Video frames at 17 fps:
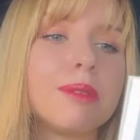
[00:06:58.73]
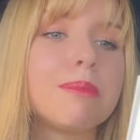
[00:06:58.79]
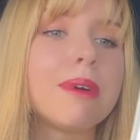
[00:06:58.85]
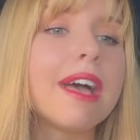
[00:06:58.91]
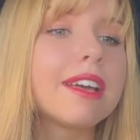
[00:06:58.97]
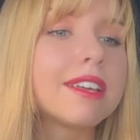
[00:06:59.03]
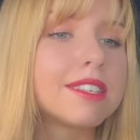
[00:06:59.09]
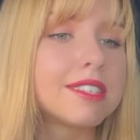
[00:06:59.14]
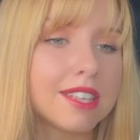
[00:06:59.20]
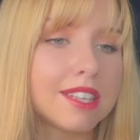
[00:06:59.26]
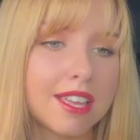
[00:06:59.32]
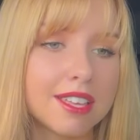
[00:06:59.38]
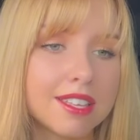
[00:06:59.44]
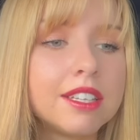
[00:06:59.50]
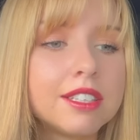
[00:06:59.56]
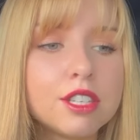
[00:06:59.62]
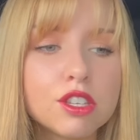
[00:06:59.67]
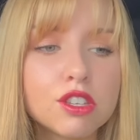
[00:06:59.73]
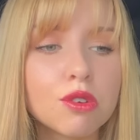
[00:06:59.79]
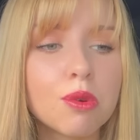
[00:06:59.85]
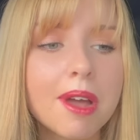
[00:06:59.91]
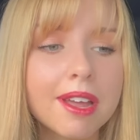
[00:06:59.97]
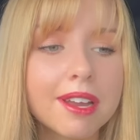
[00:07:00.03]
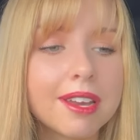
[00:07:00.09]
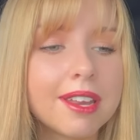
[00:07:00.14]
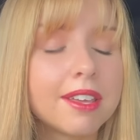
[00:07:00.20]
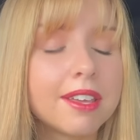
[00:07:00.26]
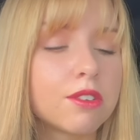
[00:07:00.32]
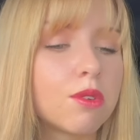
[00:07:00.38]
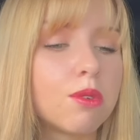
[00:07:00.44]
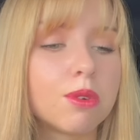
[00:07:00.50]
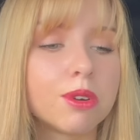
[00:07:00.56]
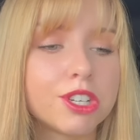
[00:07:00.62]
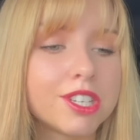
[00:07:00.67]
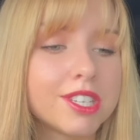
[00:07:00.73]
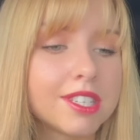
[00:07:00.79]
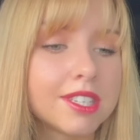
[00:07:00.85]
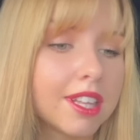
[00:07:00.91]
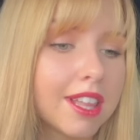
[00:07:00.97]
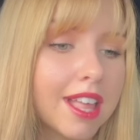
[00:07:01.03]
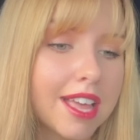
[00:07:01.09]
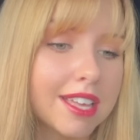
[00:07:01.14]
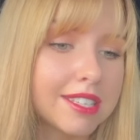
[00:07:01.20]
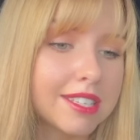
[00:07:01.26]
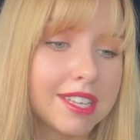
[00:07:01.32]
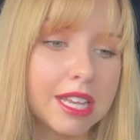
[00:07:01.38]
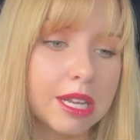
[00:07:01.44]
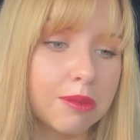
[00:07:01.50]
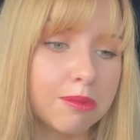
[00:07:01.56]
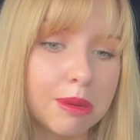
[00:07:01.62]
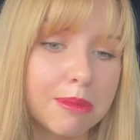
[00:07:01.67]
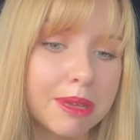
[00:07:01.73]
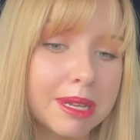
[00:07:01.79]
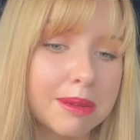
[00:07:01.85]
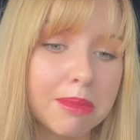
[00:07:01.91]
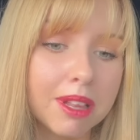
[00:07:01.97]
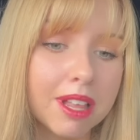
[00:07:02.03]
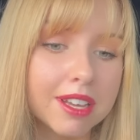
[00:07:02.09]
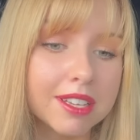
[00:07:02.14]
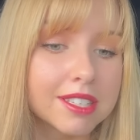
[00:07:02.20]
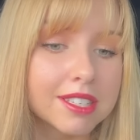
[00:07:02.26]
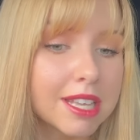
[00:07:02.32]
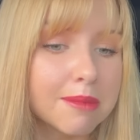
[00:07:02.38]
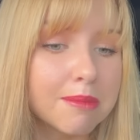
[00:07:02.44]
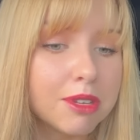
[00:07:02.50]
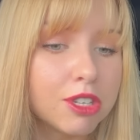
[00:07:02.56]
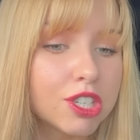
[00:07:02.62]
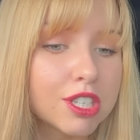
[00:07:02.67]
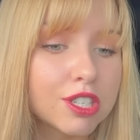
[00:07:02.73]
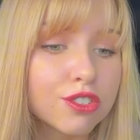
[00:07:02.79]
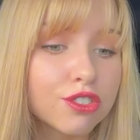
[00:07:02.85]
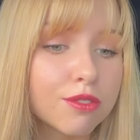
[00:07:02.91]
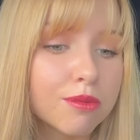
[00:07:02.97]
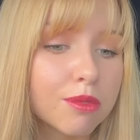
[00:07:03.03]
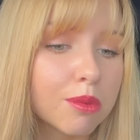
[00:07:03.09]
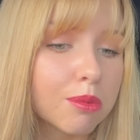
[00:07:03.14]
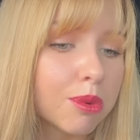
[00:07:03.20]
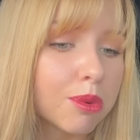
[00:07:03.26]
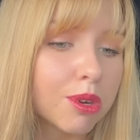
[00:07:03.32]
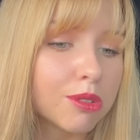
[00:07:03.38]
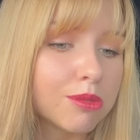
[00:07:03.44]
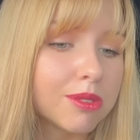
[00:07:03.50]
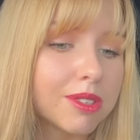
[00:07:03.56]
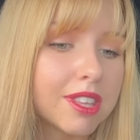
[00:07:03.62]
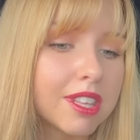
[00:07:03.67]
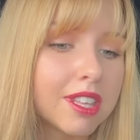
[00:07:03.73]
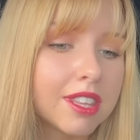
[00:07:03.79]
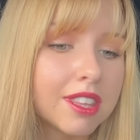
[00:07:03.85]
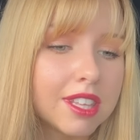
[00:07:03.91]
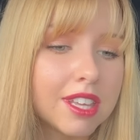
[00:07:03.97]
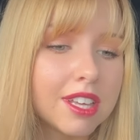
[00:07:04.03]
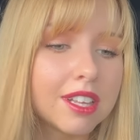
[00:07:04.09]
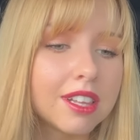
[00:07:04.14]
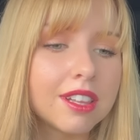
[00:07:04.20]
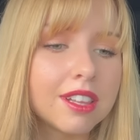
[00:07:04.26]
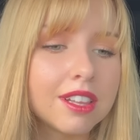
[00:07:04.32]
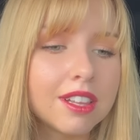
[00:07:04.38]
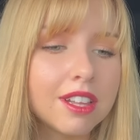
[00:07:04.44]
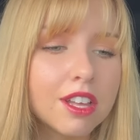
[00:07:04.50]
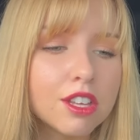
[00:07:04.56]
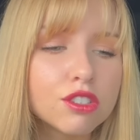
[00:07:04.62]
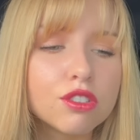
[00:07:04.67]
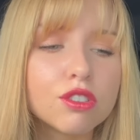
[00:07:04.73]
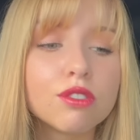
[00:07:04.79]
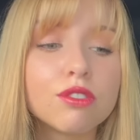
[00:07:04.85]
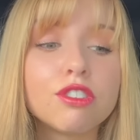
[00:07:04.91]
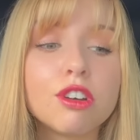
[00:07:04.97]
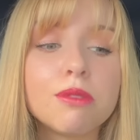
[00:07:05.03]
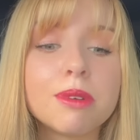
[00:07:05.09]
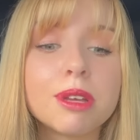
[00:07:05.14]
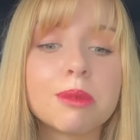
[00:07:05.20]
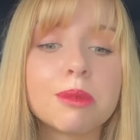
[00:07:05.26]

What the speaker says: back says, "Disquieting and gorgeous, The Last Sane Woman plucks images from the world with the claustrophobic